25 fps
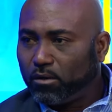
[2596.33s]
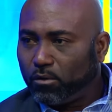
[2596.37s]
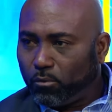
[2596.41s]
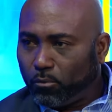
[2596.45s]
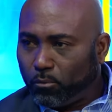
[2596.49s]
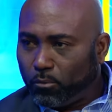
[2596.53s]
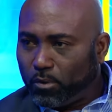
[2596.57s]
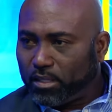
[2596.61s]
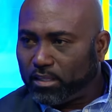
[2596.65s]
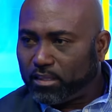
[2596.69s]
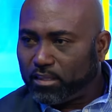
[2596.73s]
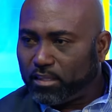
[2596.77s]

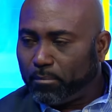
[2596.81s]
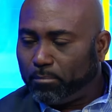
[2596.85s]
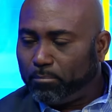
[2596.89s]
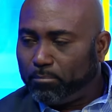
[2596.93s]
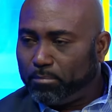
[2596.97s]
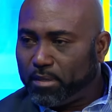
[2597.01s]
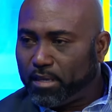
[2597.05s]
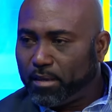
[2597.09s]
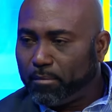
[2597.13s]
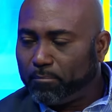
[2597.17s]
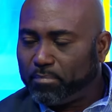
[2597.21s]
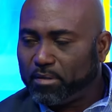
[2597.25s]
with the
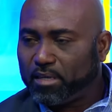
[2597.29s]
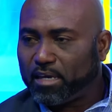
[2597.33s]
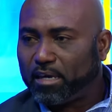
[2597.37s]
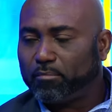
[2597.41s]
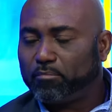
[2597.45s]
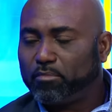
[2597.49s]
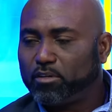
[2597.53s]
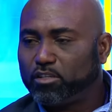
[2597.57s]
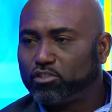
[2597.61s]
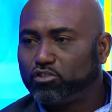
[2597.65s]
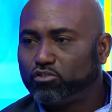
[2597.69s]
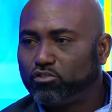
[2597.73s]
PNP
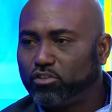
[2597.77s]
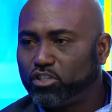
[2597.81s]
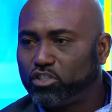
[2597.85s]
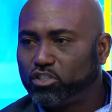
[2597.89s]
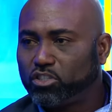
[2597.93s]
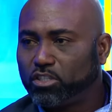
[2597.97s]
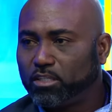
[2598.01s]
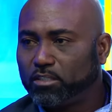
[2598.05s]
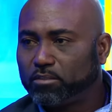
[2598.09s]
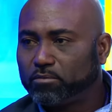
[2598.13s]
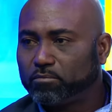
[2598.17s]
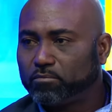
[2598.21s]

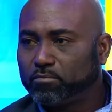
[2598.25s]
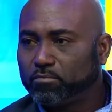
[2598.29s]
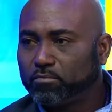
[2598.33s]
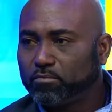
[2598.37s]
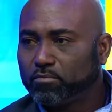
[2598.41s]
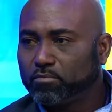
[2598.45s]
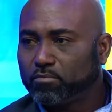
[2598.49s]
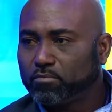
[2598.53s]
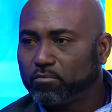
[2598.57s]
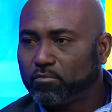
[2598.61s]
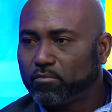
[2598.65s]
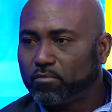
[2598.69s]
administration,
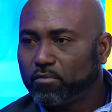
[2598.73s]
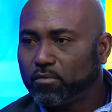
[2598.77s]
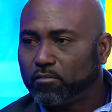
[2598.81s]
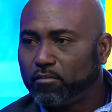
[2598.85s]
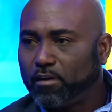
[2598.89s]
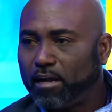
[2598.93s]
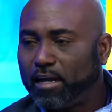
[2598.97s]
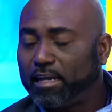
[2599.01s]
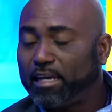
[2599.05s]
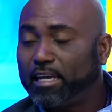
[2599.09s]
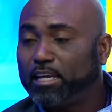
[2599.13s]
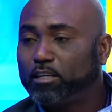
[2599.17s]

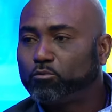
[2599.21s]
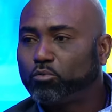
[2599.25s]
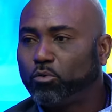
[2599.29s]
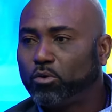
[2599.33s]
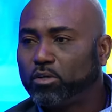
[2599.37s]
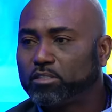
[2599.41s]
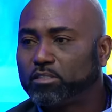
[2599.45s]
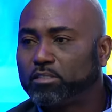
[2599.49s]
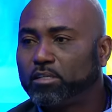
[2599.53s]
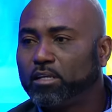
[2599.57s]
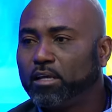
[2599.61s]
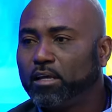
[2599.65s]
right? It
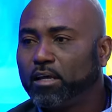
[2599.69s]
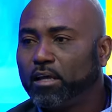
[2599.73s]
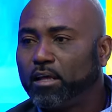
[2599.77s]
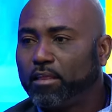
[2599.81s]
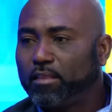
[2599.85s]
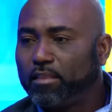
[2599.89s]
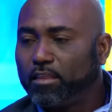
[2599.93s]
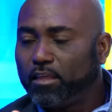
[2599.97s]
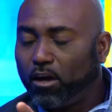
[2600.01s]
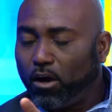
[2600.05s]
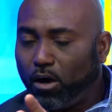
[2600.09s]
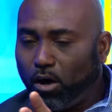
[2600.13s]
was
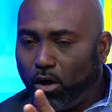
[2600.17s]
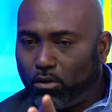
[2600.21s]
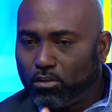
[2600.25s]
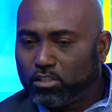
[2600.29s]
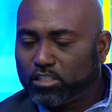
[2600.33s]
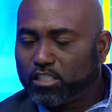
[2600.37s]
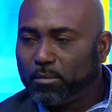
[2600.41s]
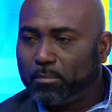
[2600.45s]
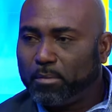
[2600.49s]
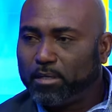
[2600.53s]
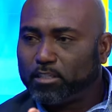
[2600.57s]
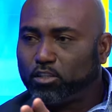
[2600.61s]
the
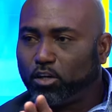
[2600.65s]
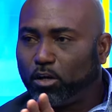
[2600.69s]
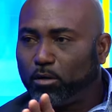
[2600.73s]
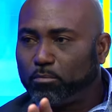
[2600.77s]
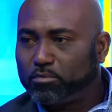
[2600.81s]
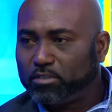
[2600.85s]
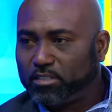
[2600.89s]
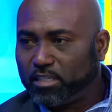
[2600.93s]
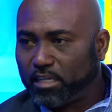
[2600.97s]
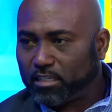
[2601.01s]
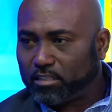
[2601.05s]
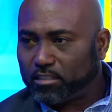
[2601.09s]
ultimate
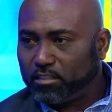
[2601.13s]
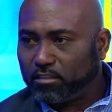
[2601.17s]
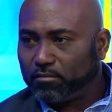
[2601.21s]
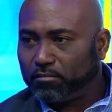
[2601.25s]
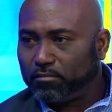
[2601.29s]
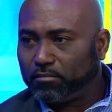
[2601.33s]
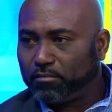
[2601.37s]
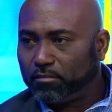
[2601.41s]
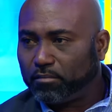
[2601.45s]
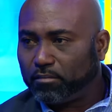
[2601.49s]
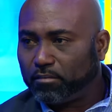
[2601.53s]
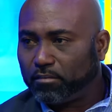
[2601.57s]
objective
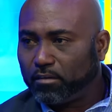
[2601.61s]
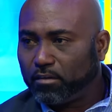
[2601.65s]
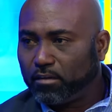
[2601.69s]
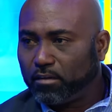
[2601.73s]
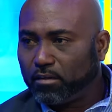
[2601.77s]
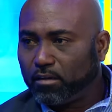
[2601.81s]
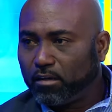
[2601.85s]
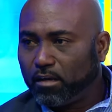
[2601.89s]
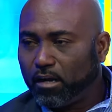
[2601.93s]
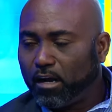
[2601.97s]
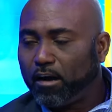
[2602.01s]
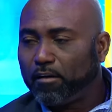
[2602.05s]

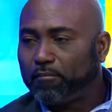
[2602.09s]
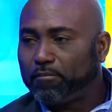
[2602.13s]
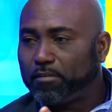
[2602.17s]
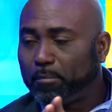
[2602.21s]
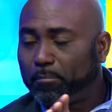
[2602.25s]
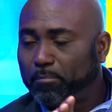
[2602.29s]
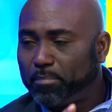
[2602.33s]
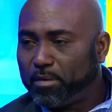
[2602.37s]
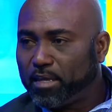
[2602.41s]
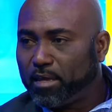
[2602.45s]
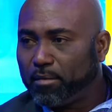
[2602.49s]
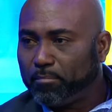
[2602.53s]
of the
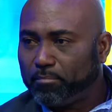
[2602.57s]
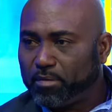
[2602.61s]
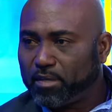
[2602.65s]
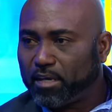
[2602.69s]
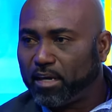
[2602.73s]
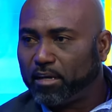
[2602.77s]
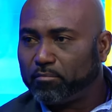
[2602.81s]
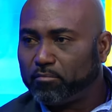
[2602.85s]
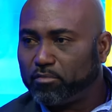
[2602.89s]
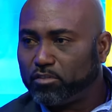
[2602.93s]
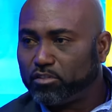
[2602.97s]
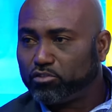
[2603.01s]
PNP
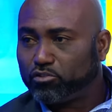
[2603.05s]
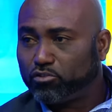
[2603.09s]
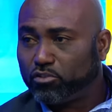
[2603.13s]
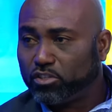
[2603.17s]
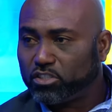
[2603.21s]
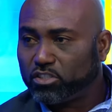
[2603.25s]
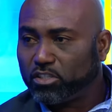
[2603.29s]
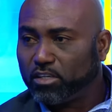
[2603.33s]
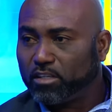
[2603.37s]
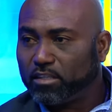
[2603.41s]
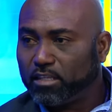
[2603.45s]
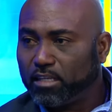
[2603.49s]

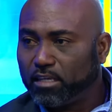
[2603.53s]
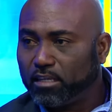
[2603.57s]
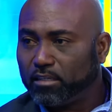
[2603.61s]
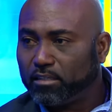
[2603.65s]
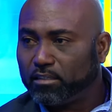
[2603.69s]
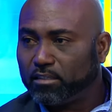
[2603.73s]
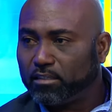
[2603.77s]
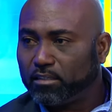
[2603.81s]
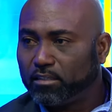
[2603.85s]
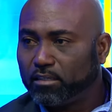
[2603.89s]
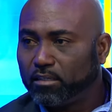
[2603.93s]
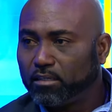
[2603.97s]
administration then
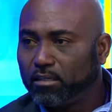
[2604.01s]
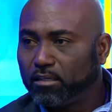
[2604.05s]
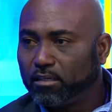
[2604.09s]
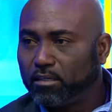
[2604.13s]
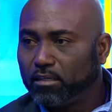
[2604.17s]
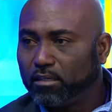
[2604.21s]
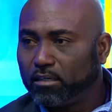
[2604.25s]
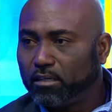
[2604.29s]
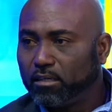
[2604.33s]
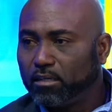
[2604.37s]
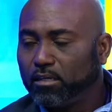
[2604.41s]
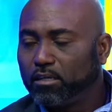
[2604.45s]

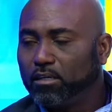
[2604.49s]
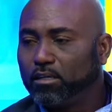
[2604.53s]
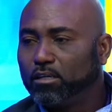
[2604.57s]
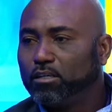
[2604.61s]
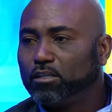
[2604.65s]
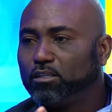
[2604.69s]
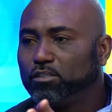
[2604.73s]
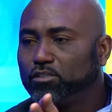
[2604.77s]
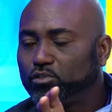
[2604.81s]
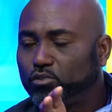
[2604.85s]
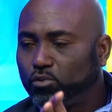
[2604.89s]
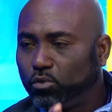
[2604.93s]

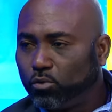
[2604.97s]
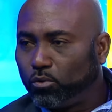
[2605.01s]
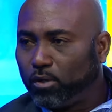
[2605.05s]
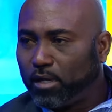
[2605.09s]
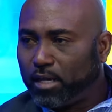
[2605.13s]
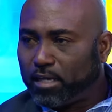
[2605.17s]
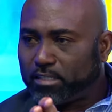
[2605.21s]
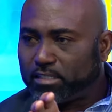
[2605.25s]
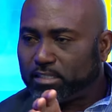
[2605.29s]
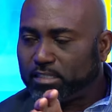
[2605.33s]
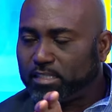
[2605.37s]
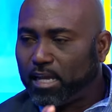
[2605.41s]
to
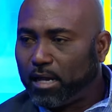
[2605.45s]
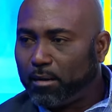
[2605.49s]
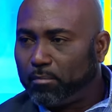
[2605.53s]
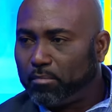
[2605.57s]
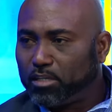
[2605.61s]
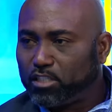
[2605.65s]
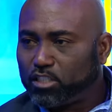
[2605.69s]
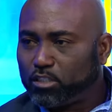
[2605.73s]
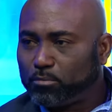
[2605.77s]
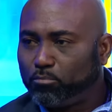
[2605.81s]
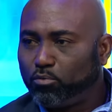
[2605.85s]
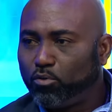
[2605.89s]

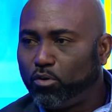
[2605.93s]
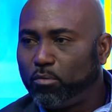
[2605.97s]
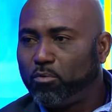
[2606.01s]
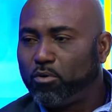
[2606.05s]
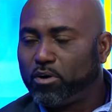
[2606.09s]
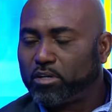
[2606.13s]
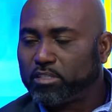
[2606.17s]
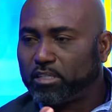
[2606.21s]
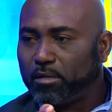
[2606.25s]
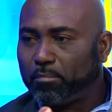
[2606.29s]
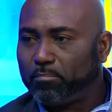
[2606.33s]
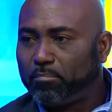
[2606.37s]
establish
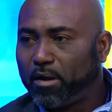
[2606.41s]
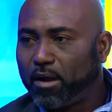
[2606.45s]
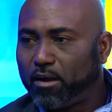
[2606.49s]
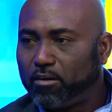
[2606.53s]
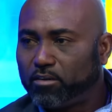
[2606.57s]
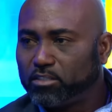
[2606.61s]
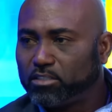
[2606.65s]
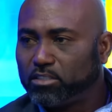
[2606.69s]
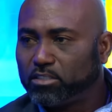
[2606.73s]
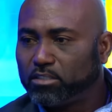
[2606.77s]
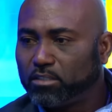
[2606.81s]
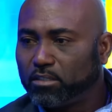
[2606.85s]
Portmore as a
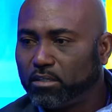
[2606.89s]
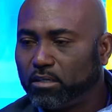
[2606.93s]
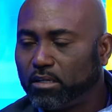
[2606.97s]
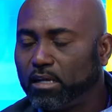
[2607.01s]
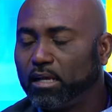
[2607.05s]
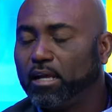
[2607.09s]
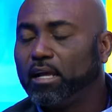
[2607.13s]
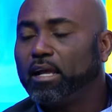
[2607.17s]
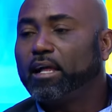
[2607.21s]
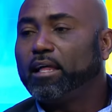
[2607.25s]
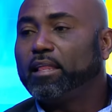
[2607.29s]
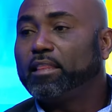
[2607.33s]
parish.
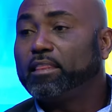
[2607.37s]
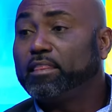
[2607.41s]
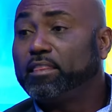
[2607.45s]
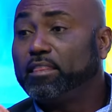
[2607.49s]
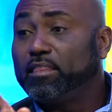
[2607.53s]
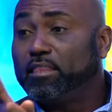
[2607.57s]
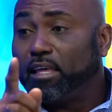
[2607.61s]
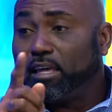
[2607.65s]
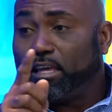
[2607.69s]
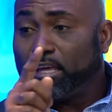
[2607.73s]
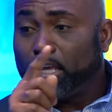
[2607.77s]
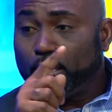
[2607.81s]

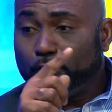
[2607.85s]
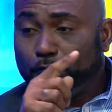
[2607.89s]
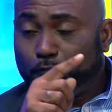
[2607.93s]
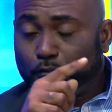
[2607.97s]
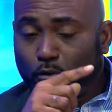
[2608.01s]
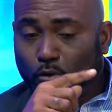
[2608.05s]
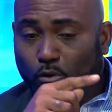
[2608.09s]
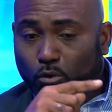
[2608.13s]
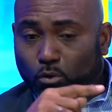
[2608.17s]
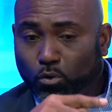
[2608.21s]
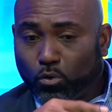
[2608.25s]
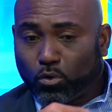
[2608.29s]
If
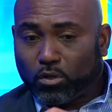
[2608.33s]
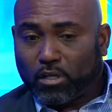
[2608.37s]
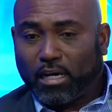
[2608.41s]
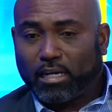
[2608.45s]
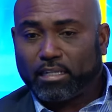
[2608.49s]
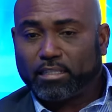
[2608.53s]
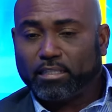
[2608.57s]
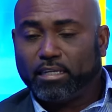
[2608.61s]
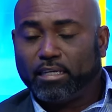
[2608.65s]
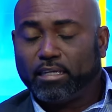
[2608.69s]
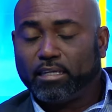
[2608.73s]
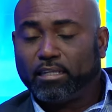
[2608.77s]
you look
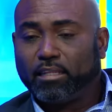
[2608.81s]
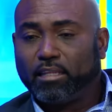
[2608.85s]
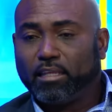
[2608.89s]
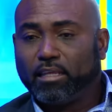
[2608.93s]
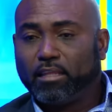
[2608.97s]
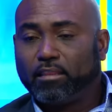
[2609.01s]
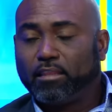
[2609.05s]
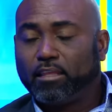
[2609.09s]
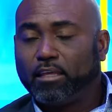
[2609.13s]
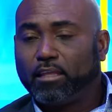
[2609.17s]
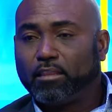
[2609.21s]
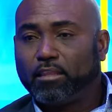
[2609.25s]
at
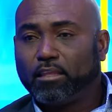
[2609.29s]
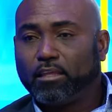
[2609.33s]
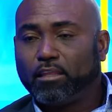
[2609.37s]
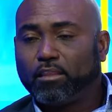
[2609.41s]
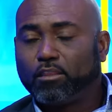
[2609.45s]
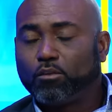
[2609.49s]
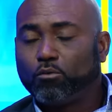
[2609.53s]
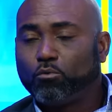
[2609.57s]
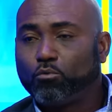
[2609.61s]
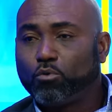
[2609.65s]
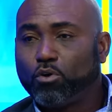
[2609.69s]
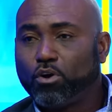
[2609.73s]

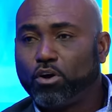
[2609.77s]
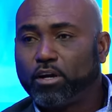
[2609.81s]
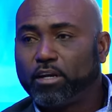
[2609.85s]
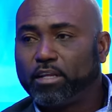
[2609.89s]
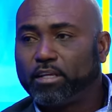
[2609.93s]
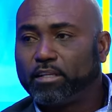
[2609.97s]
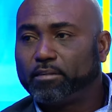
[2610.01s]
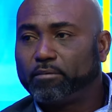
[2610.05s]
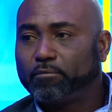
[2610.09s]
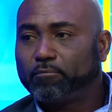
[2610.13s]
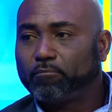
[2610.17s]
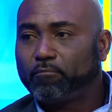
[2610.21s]
the wording,